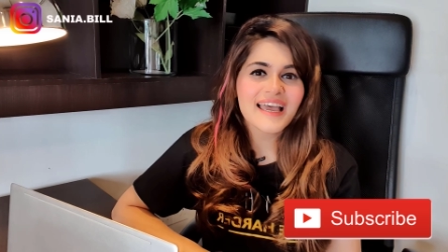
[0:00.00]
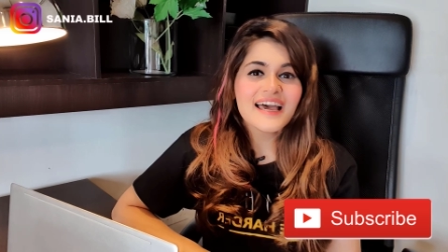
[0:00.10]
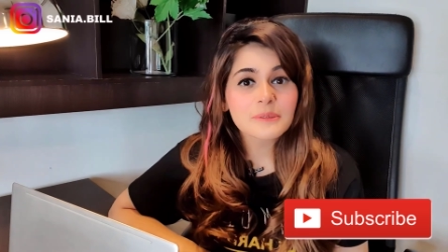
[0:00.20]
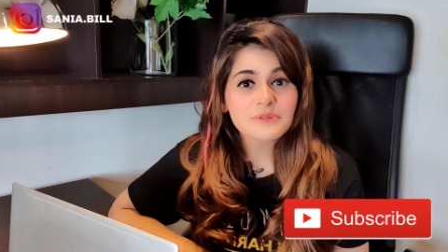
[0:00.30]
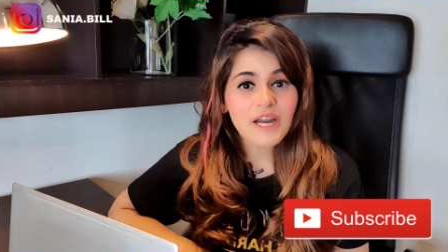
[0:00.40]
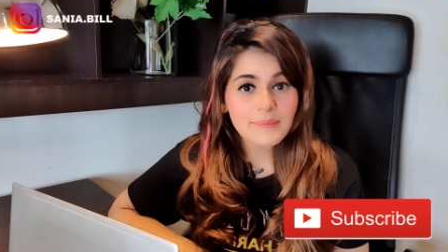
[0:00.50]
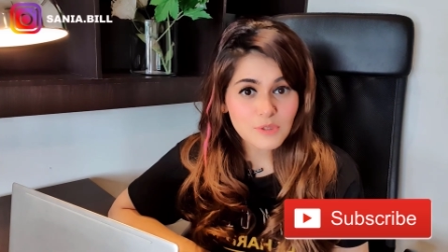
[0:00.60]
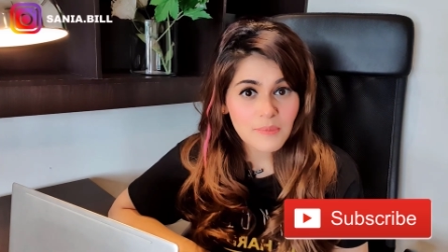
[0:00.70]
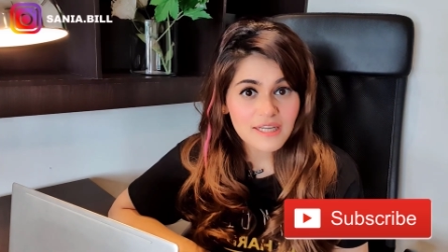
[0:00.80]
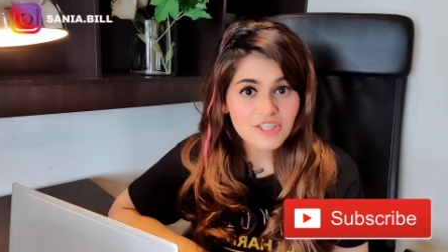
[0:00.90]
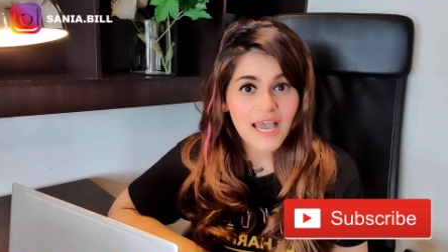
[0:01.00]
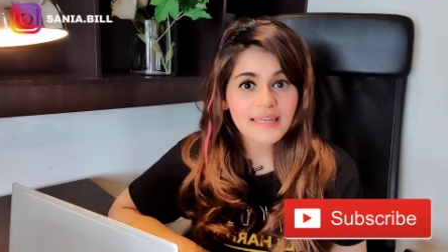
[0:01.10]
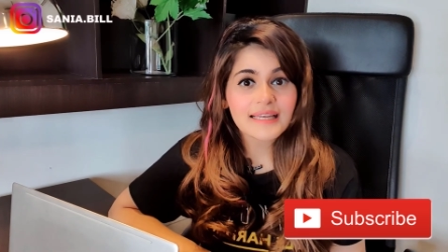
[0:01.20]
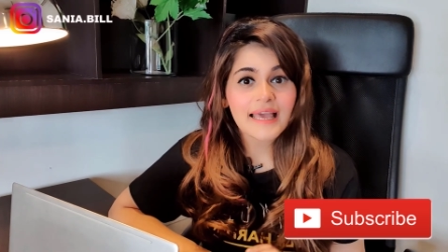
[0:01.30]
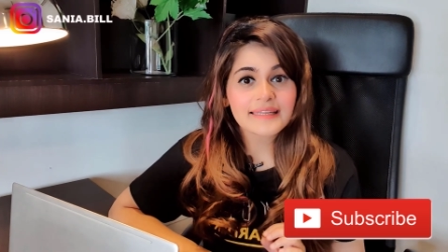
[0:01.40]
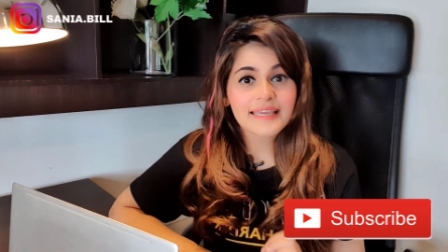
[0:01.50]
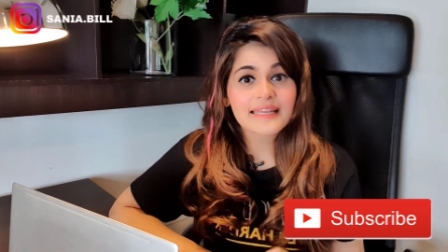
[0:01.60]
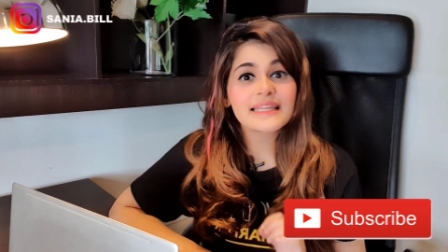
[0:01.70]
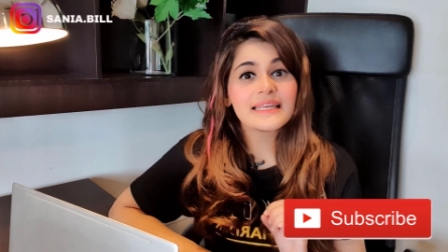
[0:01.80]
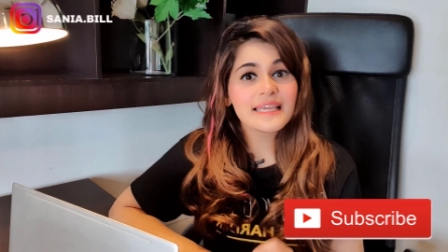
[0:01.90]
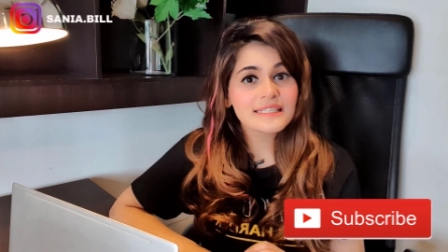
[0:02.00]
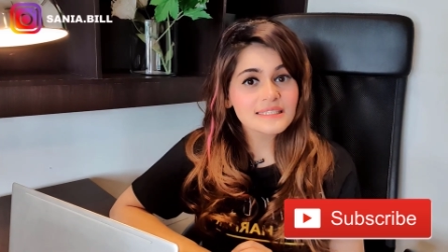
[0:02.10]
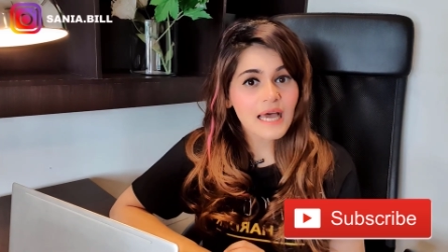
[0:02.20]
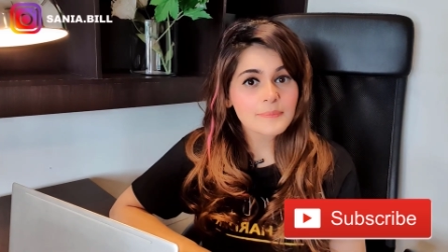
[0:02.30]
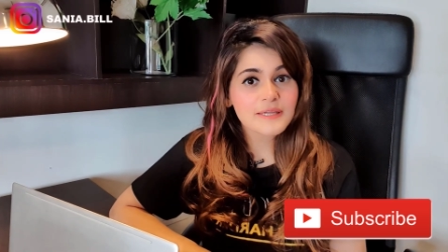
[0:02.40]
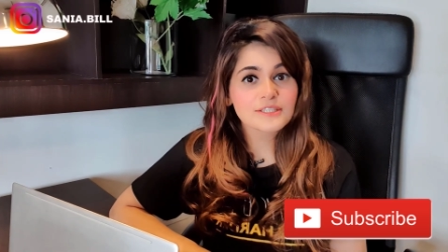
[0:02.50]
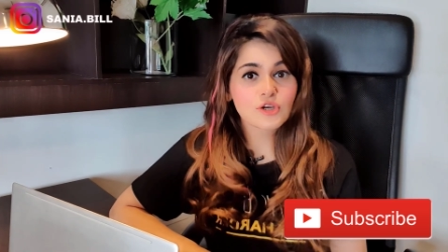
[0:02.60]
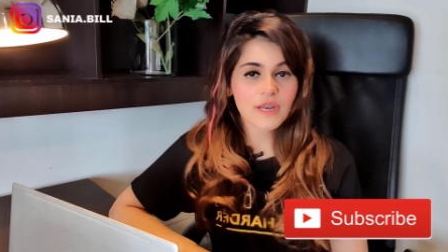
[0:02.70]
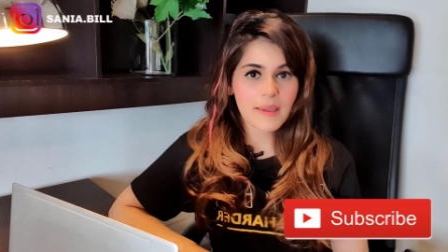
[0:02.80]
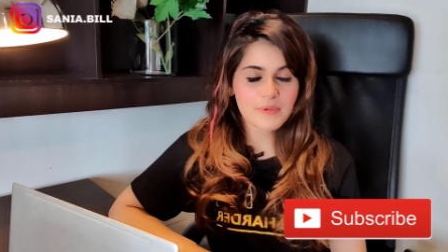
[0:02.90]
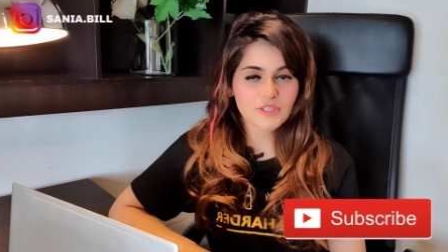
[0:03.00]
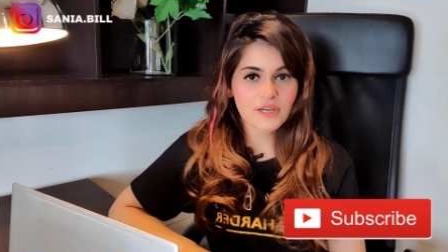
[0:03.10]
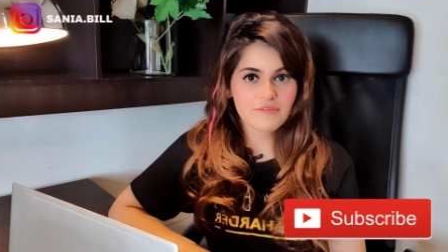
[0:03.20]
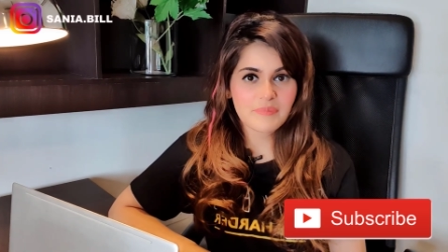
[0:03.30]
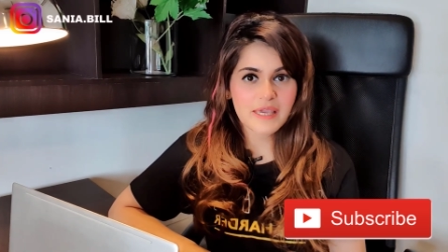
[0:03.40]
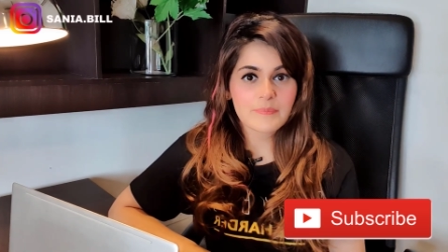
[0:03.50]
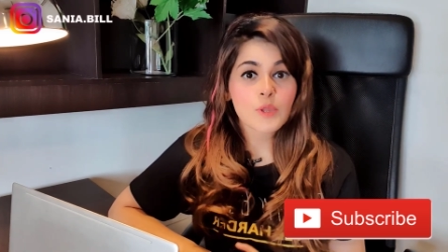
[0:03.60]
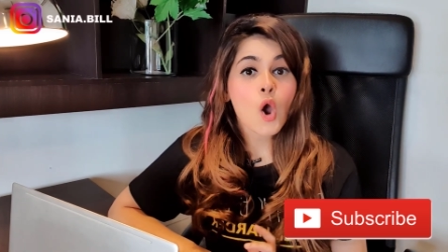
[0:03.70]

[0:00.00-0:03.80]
Subscribe to my channel and get the latest updates on Amazon FBA.